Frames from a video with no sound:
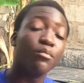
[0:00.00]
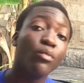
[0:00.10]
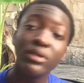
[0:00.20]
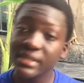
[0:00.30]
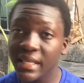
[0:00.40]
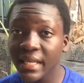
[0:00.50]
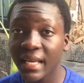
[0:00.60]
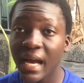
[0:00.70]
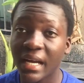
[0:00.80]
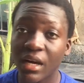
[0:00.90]
Mostly
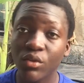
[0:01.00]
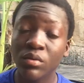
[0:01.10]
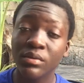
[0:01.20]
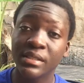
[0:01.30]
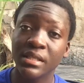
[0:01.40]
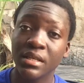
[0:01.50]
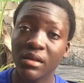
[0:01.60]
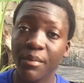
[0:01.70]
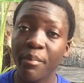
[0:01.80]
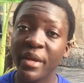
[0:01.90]
in Ghana, you will see
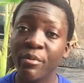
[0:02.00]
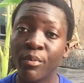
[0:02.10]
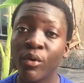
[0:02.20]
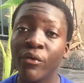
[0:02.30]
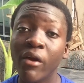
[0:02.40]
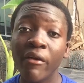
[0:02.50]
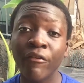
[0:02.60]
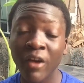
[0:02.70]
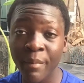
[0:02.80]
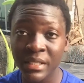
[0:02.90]
many people
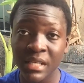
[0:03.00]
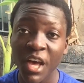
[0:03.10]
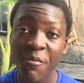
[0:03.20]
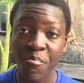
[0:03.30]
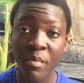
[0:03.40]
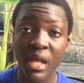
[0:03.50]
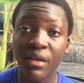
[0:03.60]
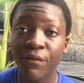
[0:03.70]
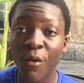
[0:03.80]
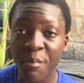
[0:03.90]
rearing rabbits
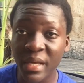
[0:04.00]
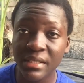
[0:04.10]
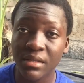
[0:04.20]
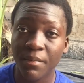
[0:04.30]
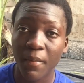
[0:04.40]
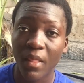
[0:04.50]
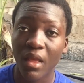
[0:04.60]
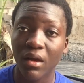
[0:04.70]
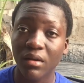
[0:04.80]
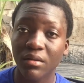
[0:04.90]
mainly for meat,
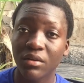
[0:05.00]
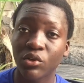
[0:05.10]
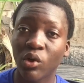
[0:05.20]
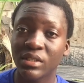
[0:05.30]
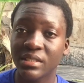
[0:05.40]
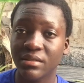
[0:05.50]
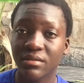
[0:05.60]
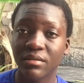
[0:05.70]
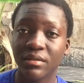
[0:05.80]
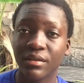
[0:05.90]
not
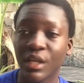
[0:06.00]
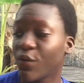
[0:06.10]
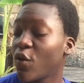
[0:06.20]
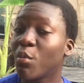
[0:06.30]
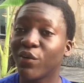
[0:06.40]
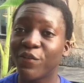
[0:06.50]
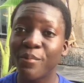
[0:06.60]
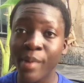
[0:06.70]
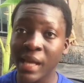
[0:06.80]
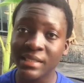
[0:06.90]
in the form of
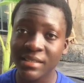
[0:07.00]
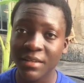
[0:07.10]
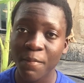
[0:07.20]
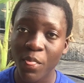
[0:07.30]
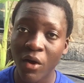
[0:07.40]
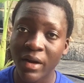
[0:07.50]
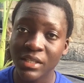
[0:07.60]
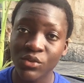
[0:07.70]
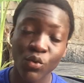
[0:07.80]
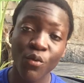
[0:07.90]
pets. All
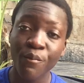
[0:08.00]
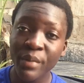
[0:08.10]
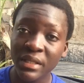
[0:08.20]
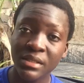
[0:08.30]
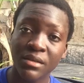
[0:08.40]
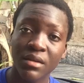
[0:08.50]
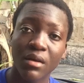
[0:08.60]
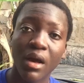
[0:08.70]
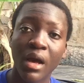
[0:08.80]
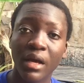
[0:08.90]
right, so meat
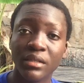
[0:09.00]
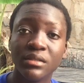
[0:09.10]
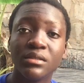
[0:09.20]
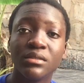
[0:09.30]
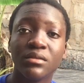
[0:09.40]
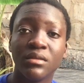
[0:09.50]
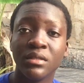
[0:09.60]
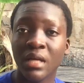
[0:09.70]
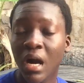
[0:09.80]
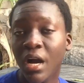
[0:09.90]
and
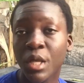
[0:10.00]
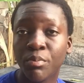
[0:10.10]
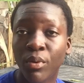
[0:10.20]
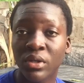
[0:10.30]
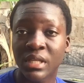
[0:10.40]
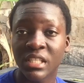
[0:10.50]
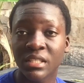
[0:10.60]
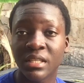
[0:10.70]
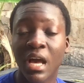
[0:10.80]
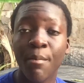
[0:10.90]
their
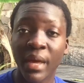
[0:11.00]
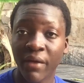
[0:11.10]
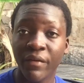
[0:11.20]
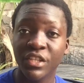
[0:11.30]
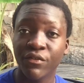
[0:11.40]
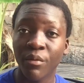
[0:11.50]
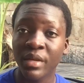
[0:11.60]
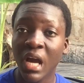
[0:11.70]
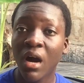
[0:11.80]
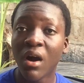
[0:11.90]
important, their benefits
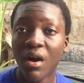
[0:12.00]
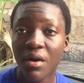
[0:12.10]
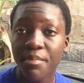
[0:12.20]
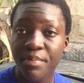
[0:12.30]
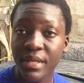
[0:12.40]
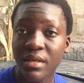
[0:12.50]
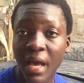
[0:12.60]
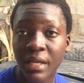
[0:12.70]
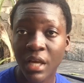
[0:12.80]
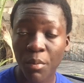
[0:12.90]
from their
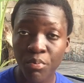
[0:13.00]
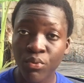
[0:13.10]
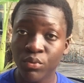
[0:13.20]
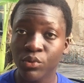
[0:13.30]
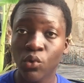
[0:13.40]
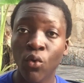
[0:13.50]
pee and their poo.